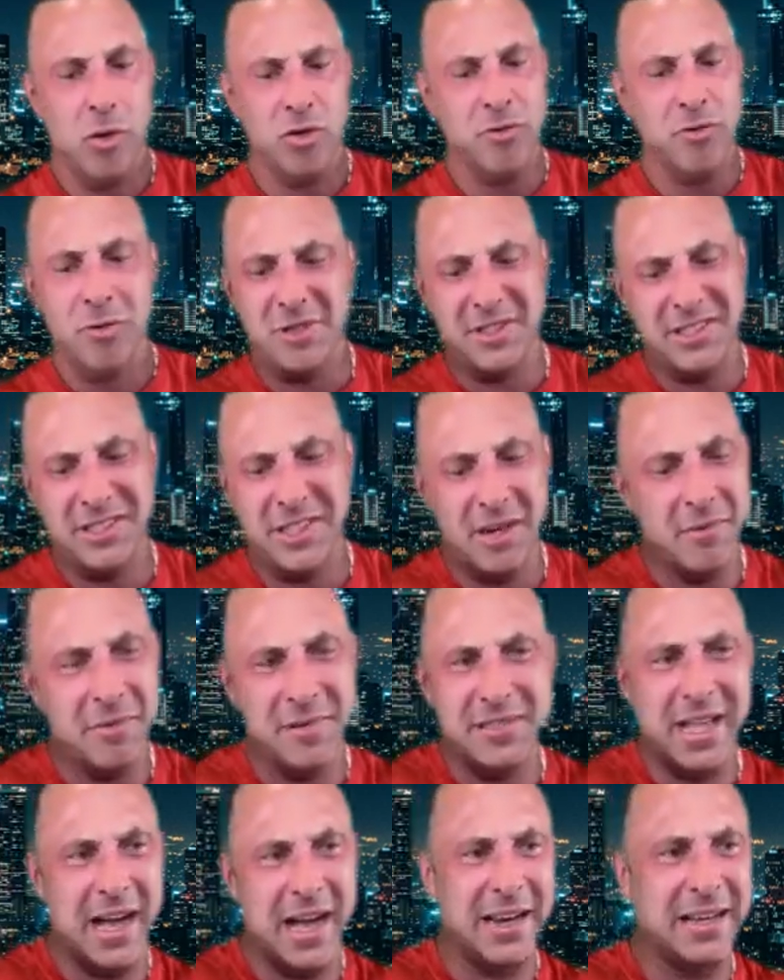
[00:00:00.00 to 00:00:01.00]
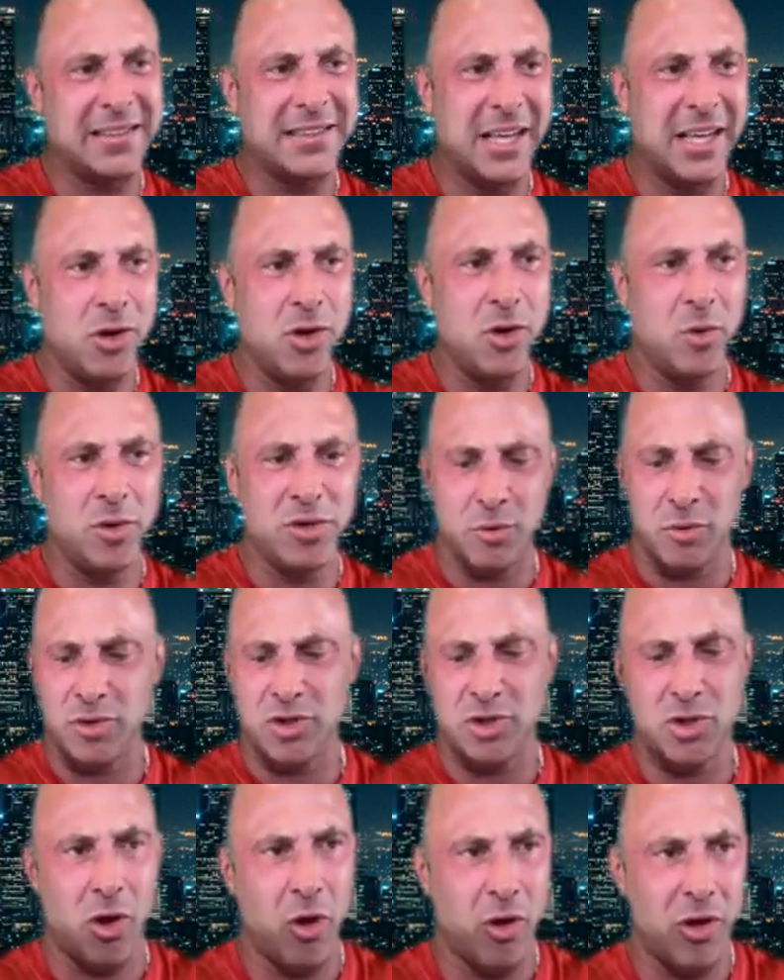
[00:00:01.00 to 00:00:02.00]
Growth hormone serum is not going to tell you
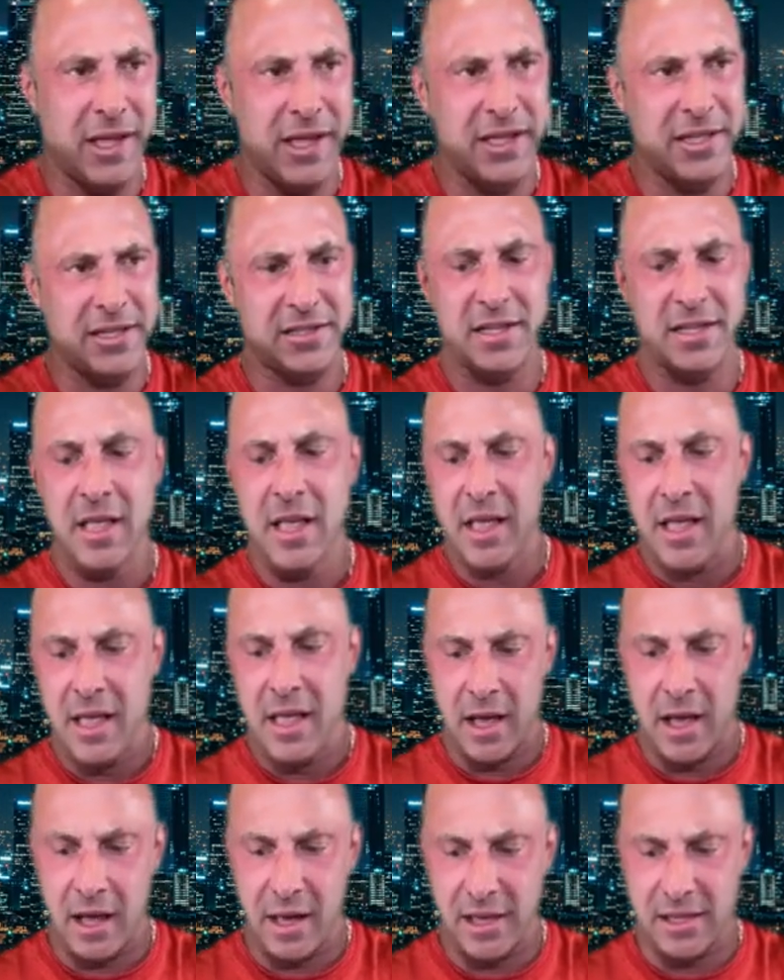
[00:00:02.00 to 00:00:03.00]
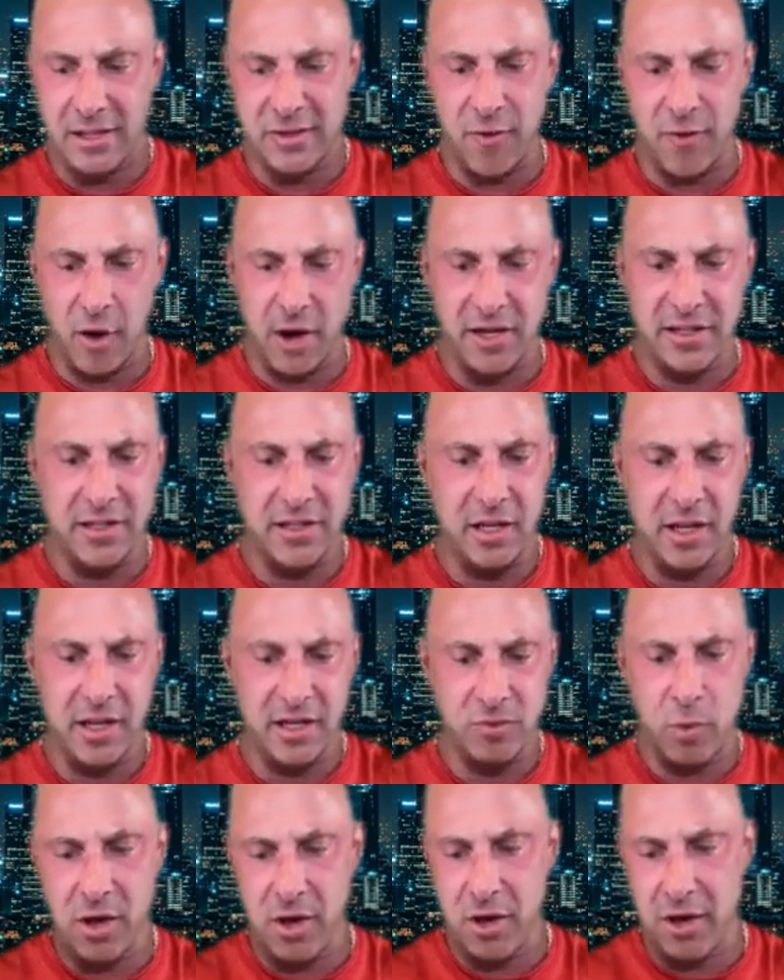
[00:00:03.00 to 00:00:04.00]
what the result is uh, as far as,
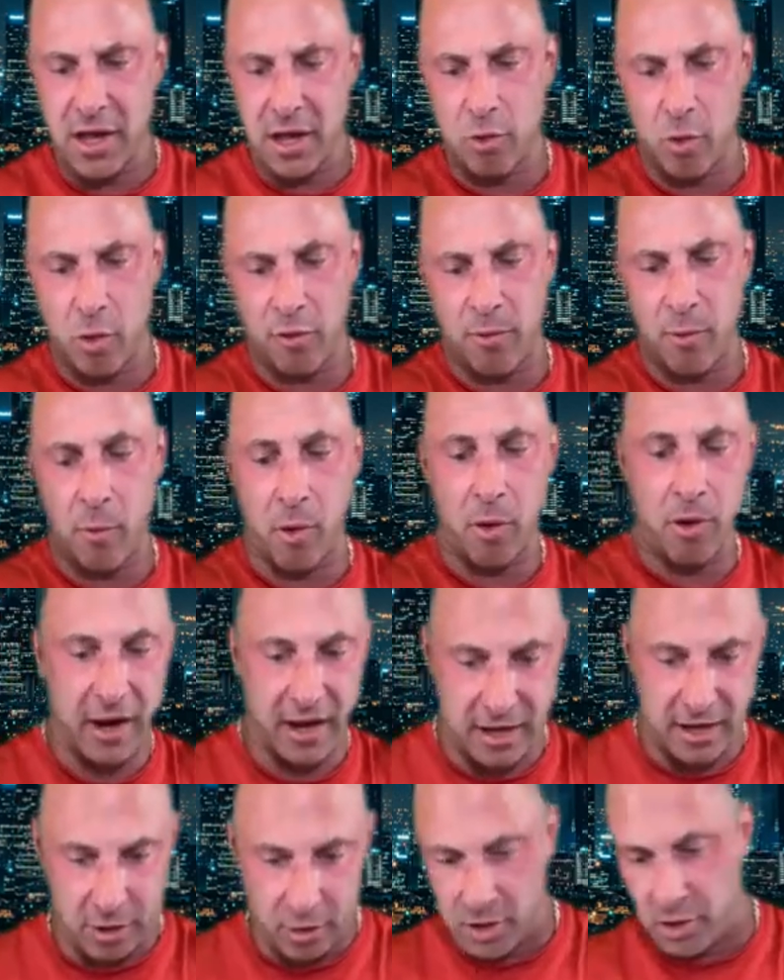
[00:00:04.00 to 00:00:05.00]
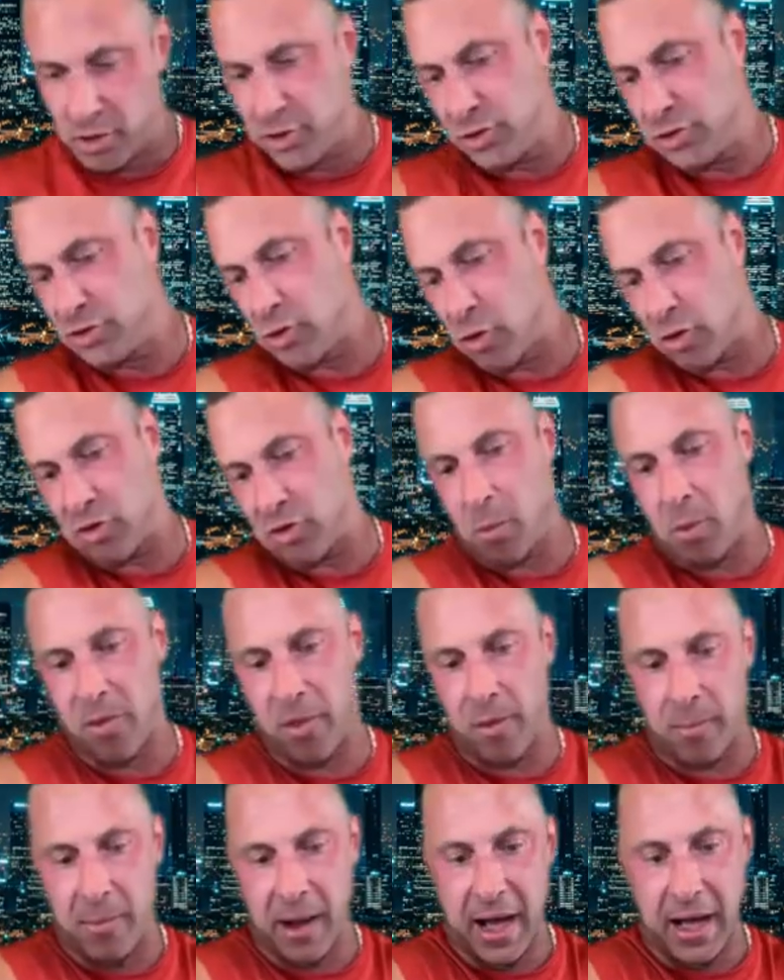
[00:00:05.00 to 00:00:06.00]
because when you get growth hormone and you introduce growth
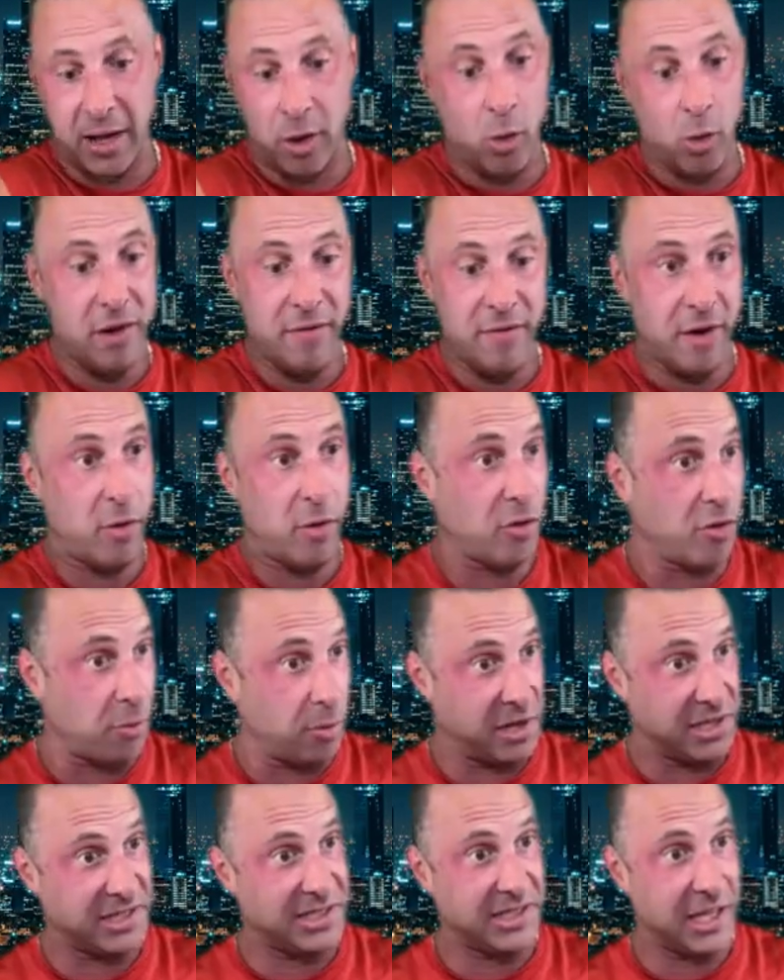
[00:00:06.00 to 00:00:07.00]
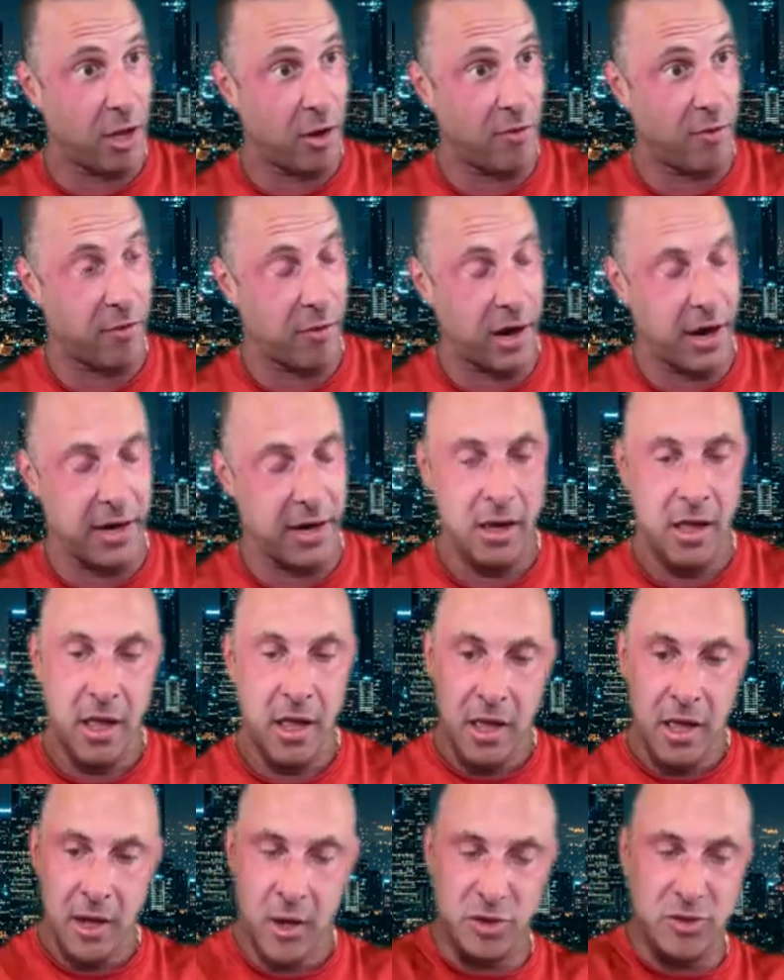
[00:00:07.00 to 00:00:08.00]
hormone in the body, or even growth hormone itself, right,
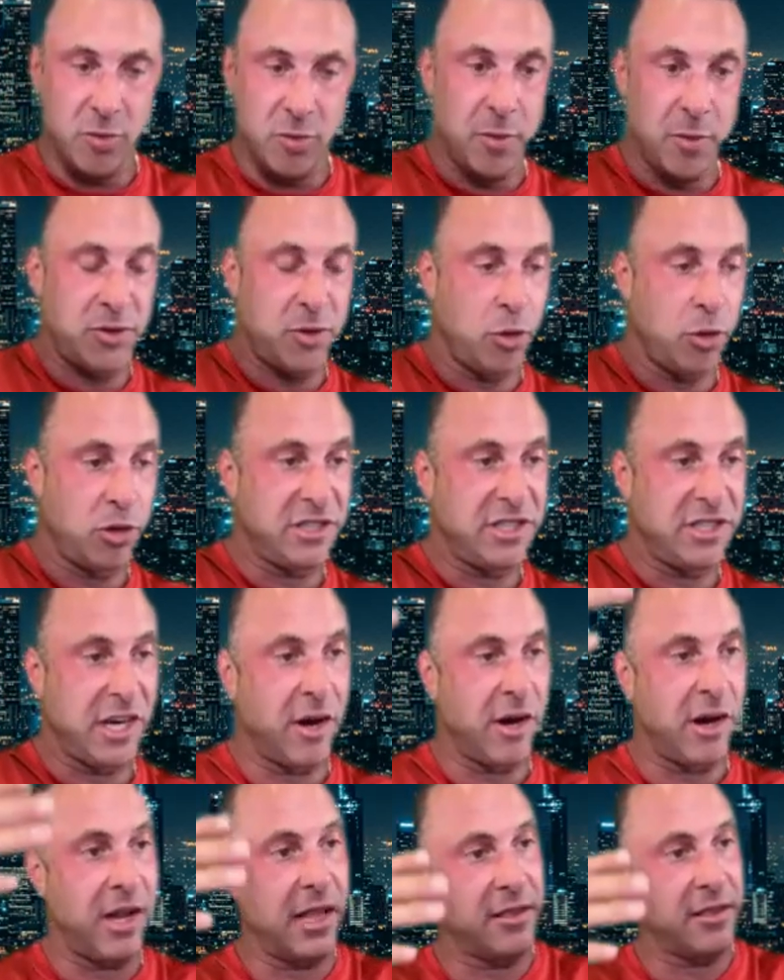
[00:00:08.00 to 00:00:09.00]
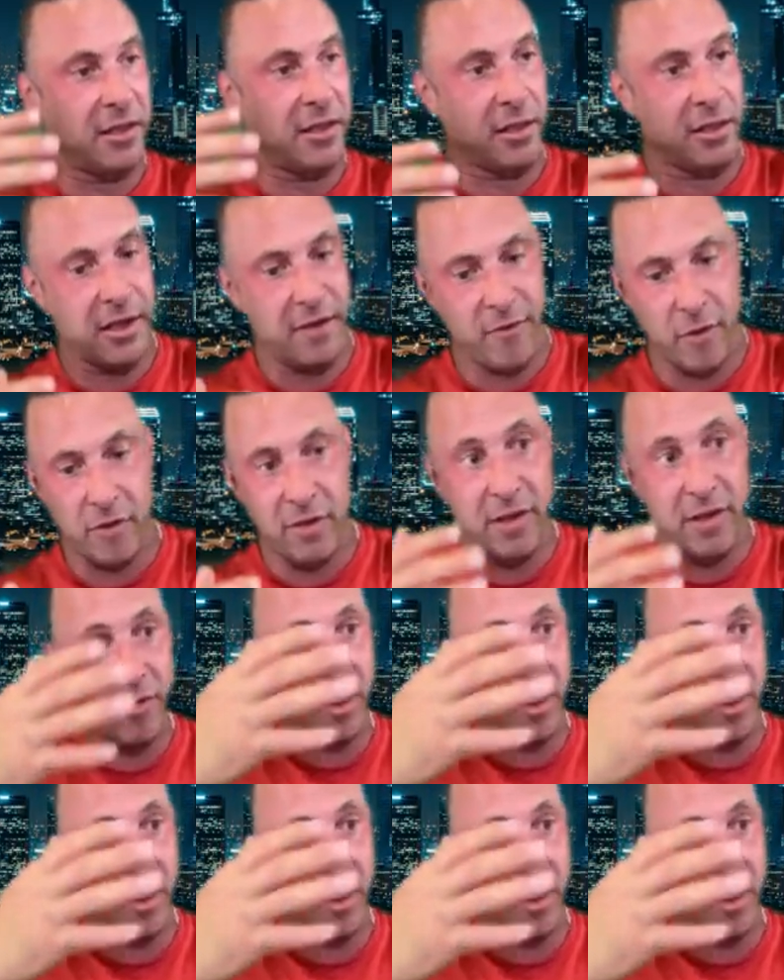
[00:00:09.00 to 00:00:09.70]
goes from the pituitary into the liver,